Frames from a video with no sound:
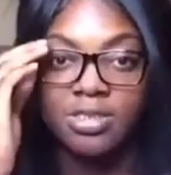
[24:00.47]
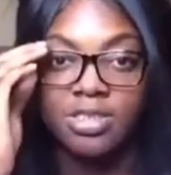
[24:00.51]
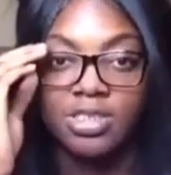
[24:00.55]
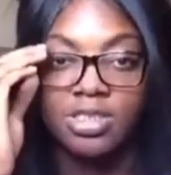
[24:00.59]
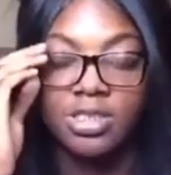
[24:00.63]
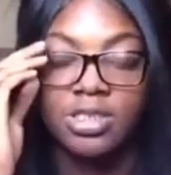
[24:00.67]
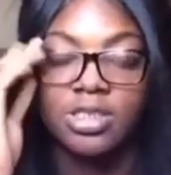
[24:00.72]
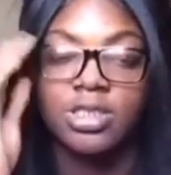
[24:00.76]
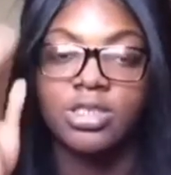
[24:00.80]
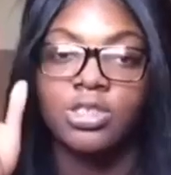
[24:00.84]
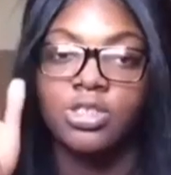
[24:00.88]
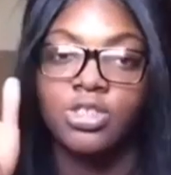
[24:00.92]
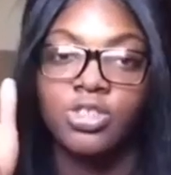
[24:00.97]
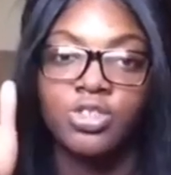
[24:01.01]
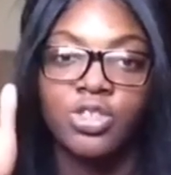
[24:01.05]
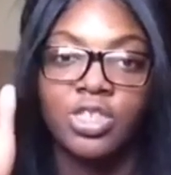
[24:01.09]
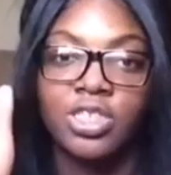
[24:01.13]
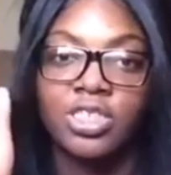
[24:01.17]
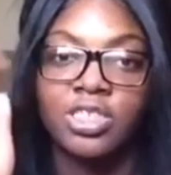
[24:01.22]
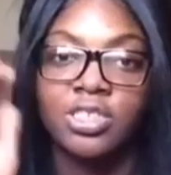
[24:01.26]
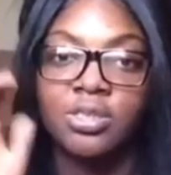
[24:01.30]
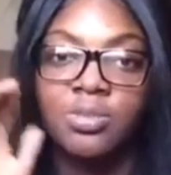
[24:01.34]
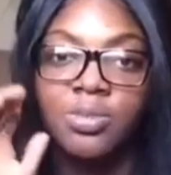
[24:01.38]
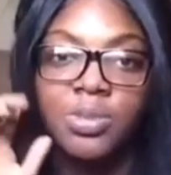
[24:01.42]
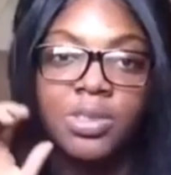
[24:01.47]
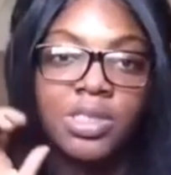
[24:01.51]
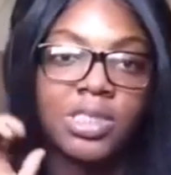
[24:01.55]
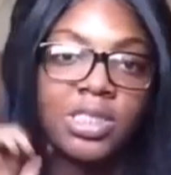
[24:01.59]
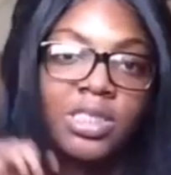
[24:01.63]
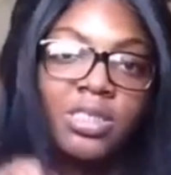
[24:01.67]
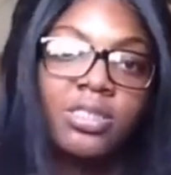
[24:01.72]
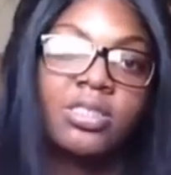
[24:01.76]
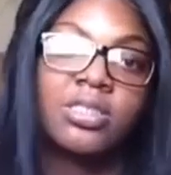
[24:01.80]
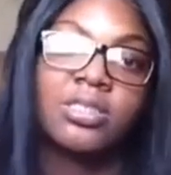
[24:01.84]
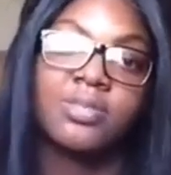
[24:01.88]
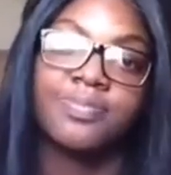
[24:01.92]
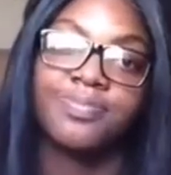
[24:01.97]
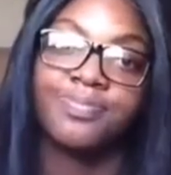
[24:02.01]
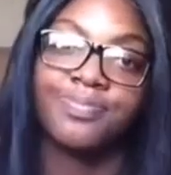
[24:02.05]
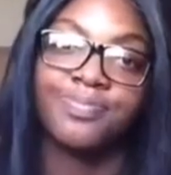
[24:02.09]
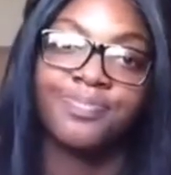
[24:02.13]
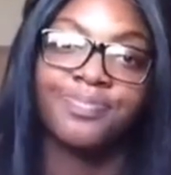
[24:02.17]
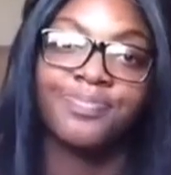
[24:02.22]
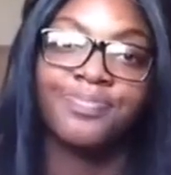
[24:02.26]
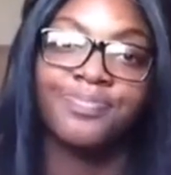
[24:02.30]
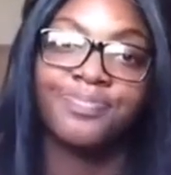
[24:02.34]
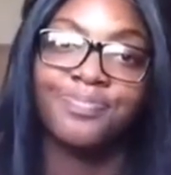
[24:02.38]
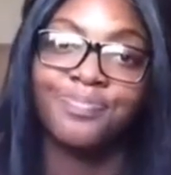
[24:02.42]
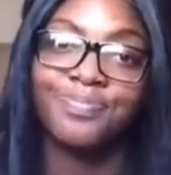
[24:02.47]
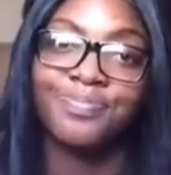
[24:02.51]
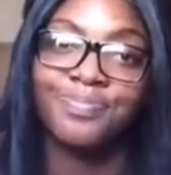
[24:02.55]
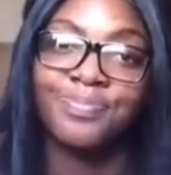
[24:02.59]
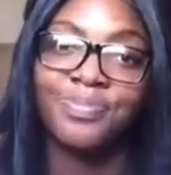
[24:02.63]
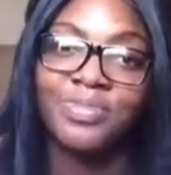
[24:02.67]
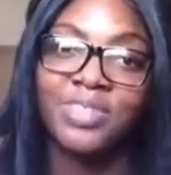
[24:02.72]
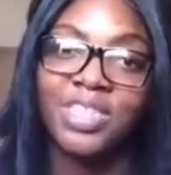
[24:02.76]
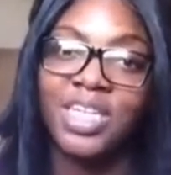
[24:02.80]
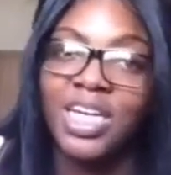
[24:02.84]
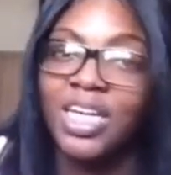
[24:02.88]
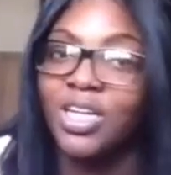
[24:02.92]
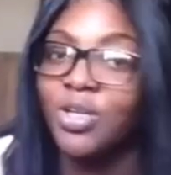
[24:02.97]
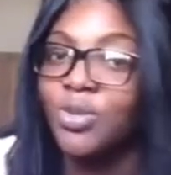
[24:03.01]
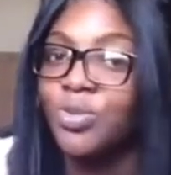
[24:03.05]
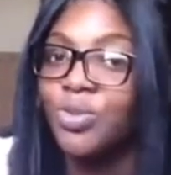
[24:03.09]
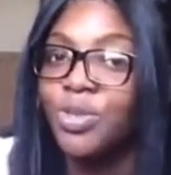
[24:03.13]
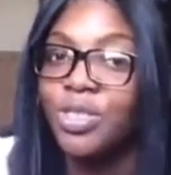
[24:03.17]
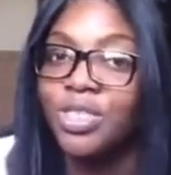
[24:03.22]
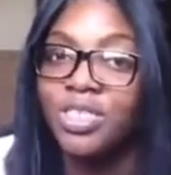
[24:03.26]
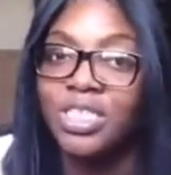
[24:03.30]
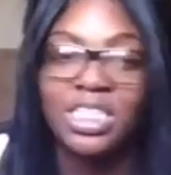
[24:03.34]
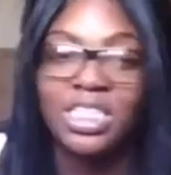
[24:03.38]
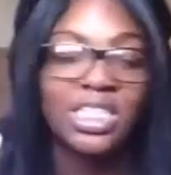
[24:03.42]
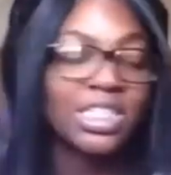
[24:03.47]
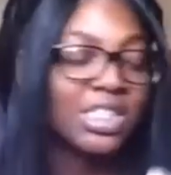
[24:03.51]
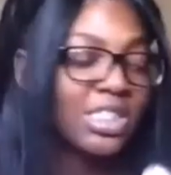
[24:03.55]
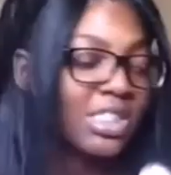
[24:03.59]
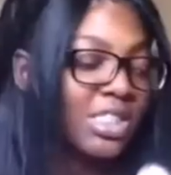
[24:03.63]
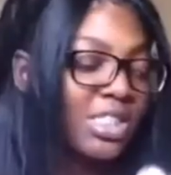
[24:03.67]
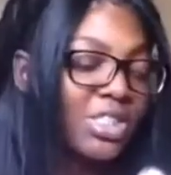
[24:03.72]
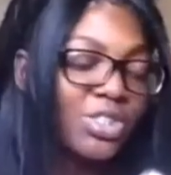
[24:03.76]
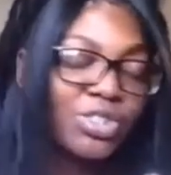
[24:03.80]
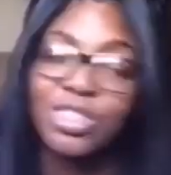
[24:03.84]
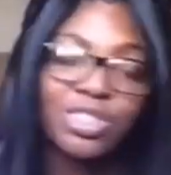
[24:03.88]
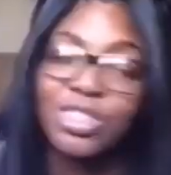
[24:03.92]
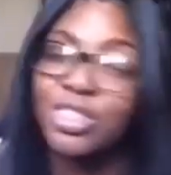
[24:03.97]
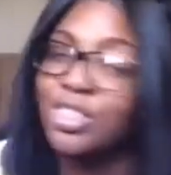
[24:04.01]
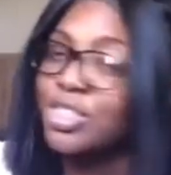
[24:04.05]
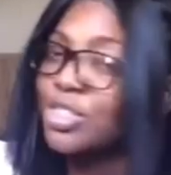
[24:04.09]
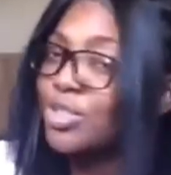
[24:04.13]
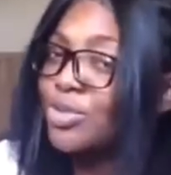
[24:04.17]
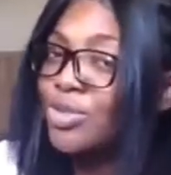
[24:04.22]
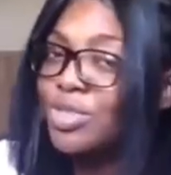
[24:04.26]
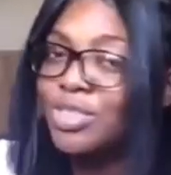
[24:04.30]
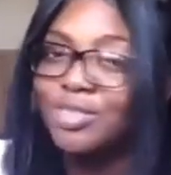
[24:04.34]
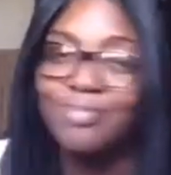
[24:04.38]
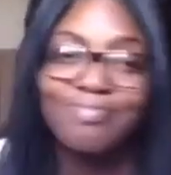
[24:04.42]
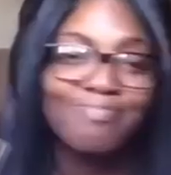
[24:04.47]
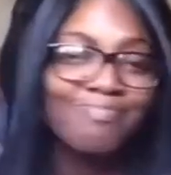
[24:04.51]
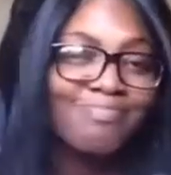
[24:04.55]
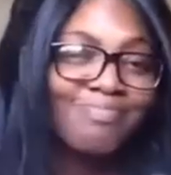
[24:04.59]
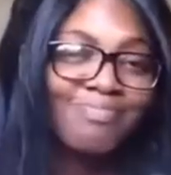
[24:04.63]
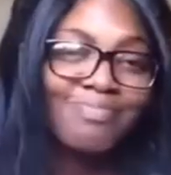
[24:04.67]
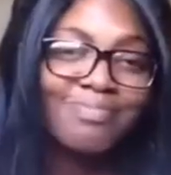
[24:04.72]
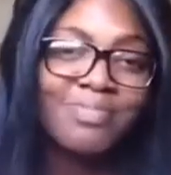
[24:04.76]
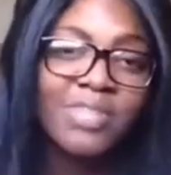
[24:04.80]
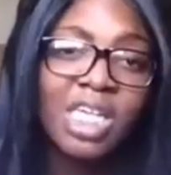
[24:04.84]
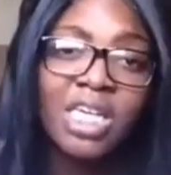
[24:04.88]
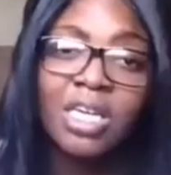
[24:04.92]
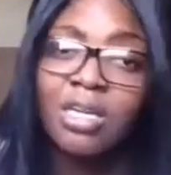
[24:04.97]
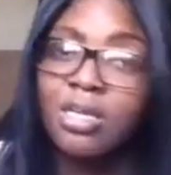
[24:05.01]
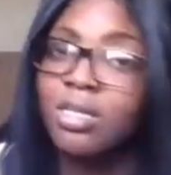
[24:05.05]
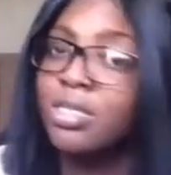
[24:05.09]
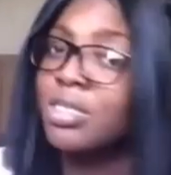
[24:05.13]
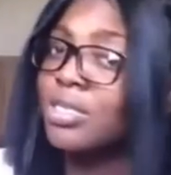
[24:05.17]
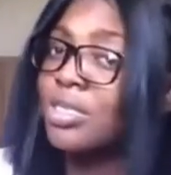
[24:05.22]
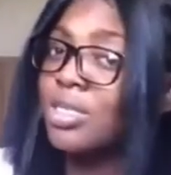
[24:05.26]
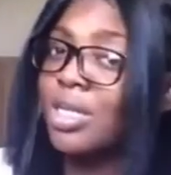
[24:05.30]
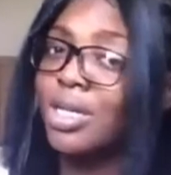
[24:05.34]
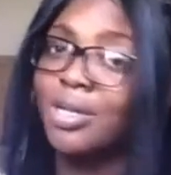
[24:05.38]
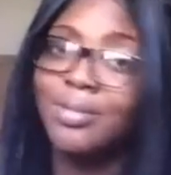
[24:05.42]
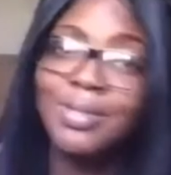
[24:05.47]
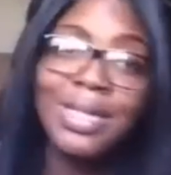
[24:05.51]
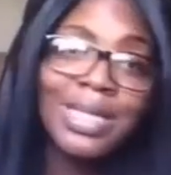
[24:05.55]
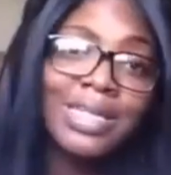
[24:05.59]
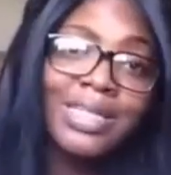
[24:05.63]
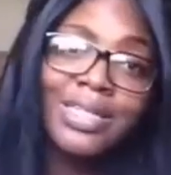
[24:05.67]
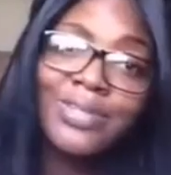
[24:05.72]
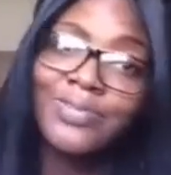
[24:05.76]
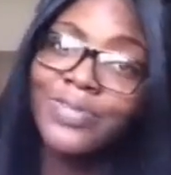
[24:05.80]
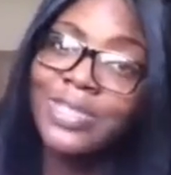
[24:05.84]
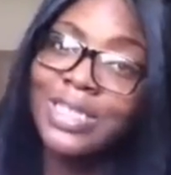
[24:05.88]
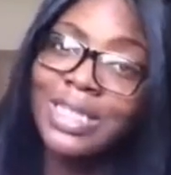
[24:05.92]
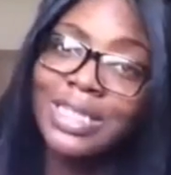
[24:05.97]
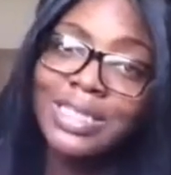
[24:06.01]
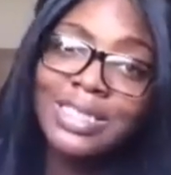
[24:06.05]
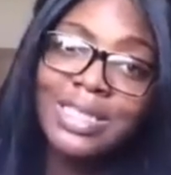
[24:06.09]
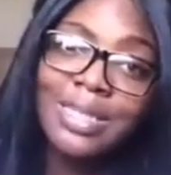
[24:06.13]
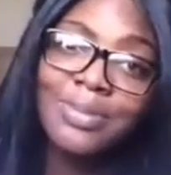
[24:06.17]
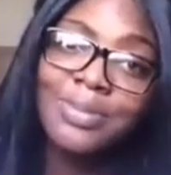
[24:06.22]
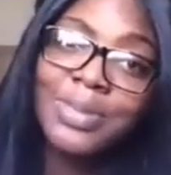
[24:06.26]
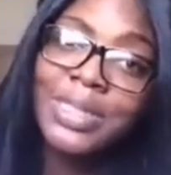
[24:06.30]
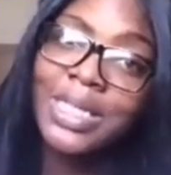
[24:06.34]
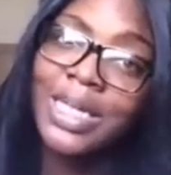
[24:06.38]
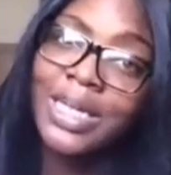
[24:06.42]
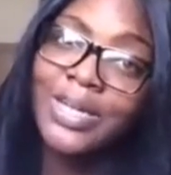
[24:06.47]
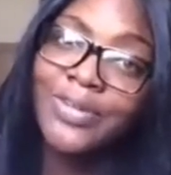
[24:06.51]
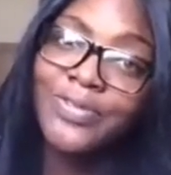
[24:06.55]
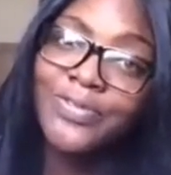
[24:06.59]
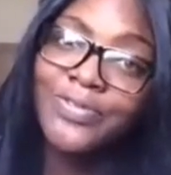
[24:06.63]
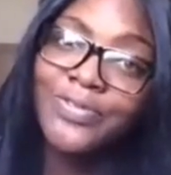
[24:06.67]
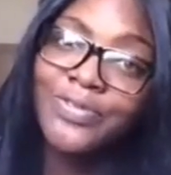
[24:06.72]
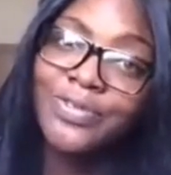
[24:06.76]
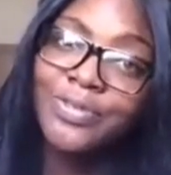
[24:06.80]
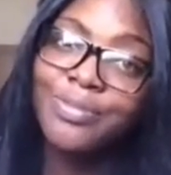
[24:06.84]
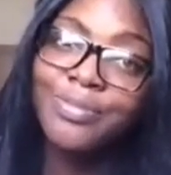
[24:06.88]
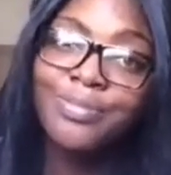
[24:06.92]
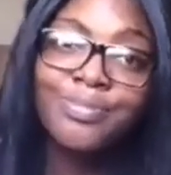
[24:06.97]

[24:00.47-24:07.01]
just a disgrace the book is. I don't want to get into those details, because I'm not living that type of life.